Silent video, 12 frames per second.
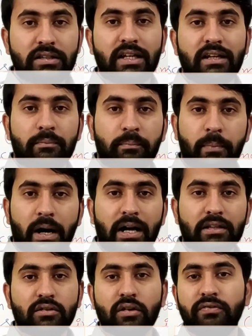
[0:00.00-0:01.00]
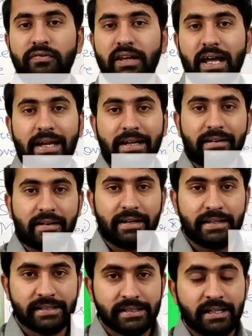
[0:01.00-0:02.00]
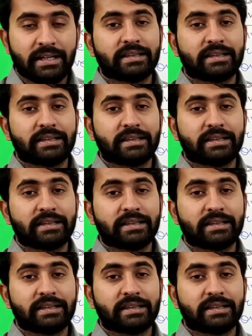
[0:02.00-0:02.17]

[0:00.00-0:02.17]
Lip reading: the path of light rays